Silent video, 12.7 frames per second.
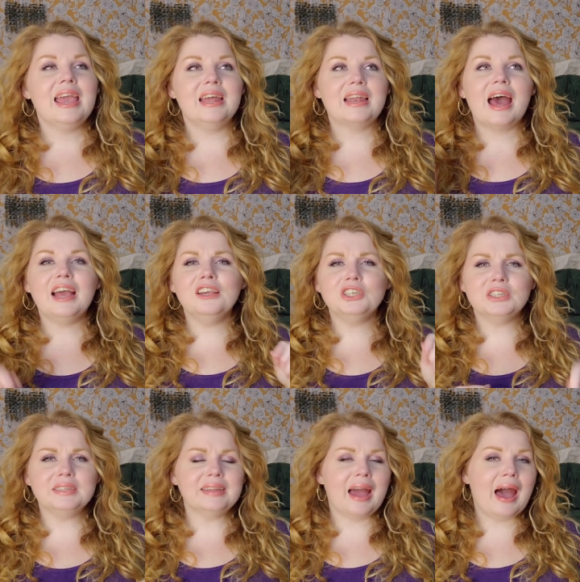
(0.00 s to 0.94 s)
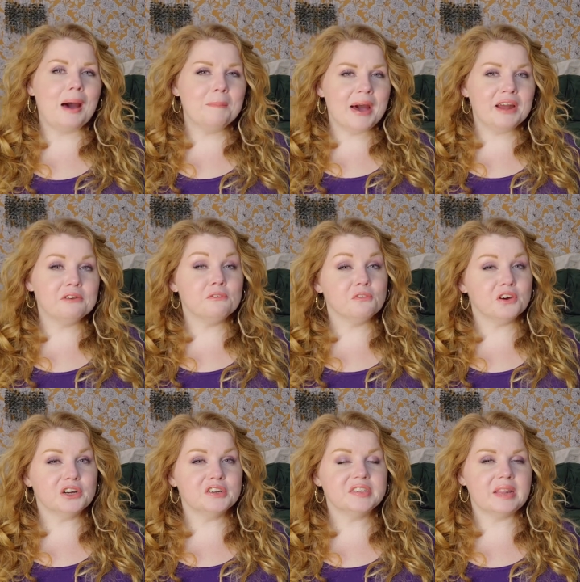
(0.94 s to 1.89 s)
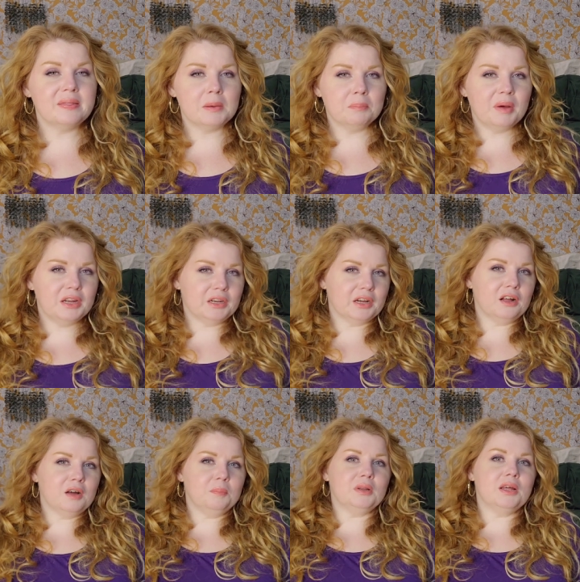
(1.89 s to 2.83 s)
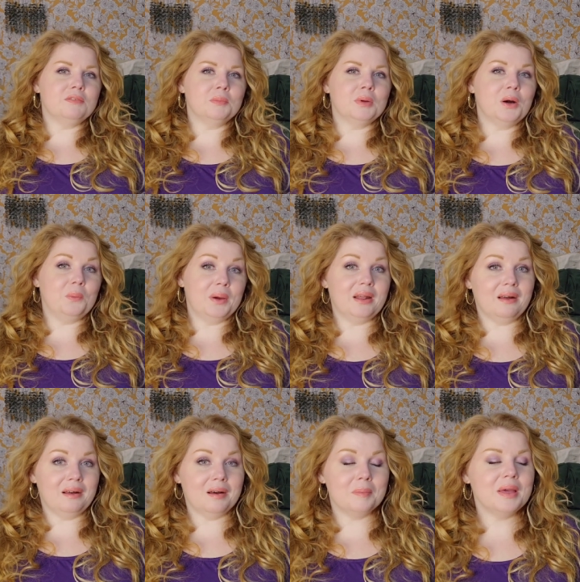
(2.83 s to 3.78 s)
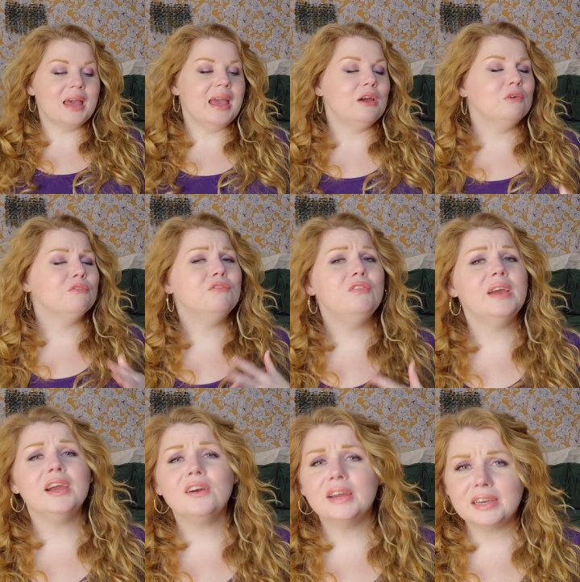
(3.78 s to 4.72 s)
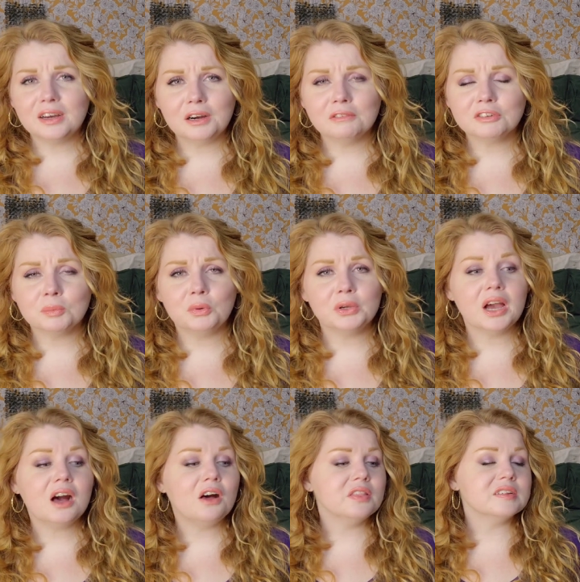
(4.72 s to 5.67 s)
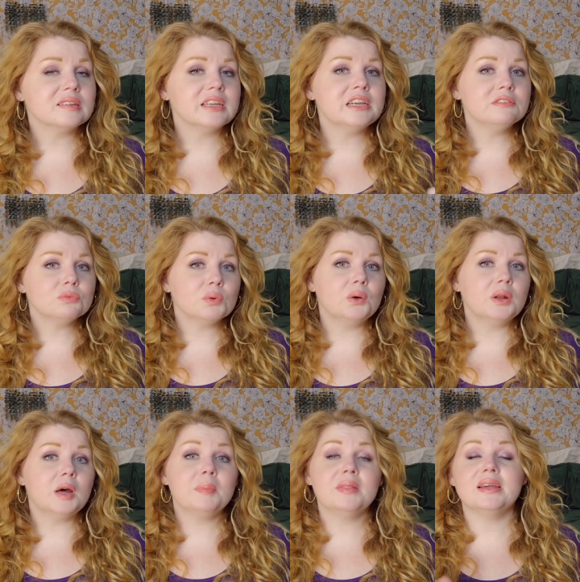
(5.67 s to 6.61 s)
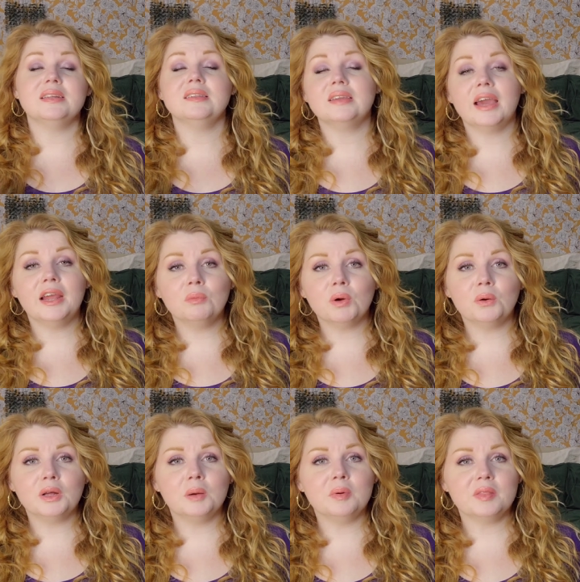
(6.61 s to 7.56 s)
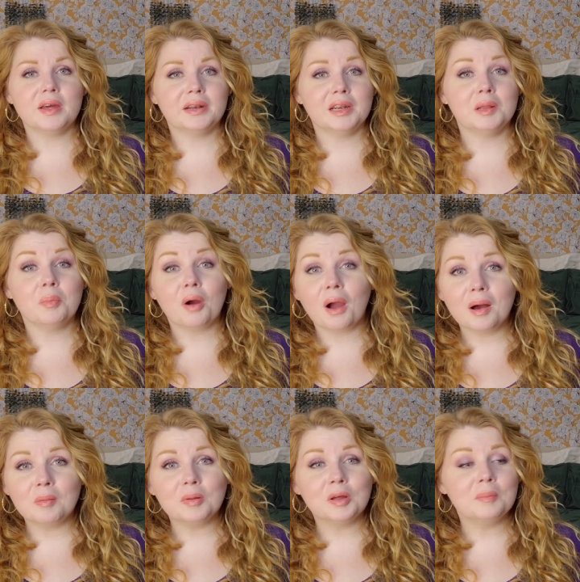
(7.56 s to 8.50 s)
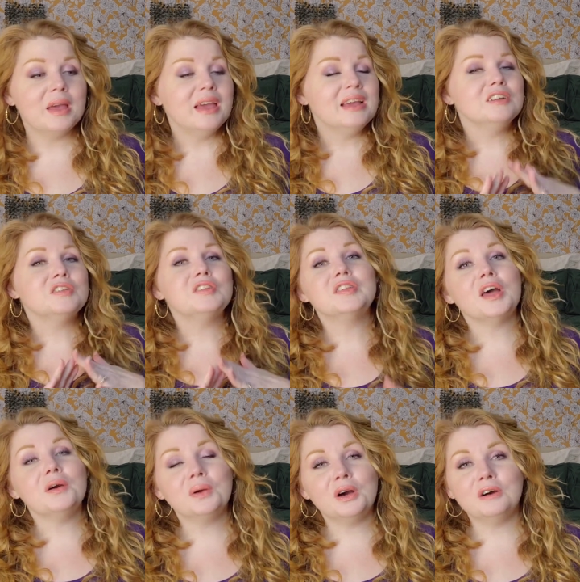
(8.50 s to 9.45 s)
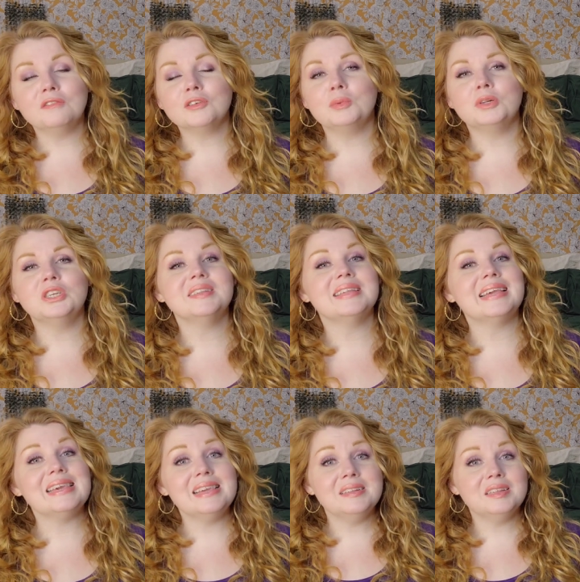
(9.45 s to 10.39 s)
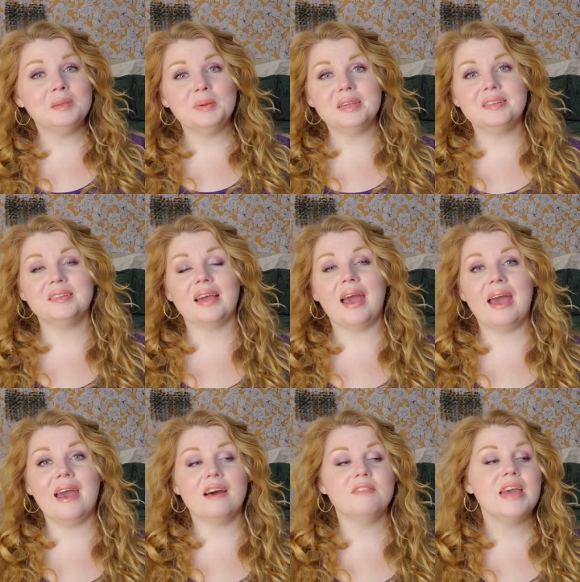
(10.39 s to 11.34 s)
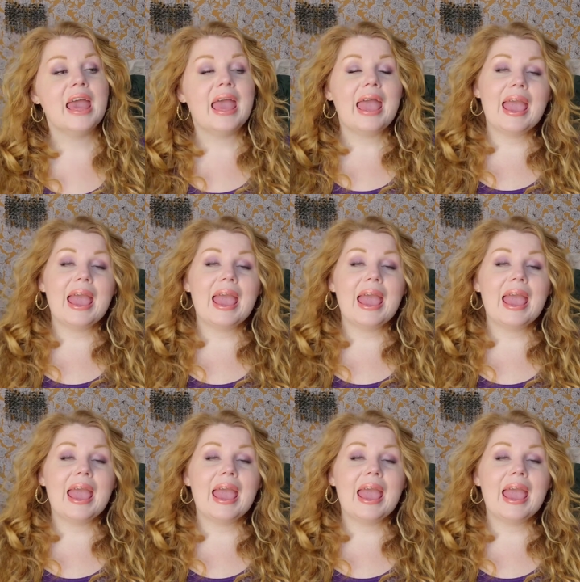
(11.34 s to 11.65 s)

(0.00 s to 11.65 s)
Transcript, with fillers: and I usually tie mine first and then button a couple of them going up. Very comfortable, y'all. The sleeves rolled up and they stayed rolled up without any problem. So comfortable, just the easy piece to have.